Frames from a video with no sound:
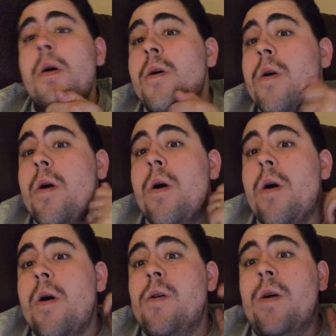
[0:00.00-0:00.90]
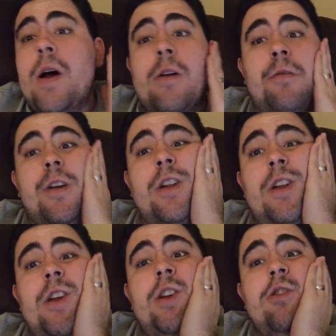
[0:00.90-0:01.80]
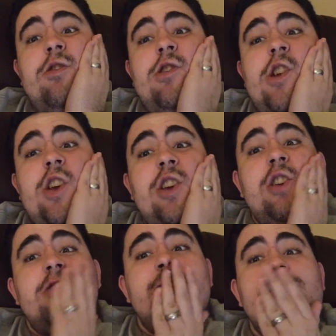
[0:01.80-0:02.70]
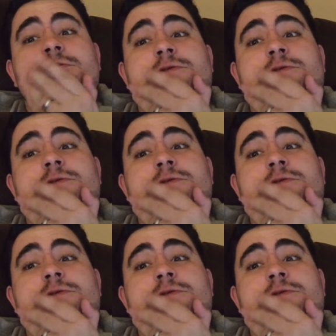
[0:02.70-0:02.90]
Oh, I really need a shave.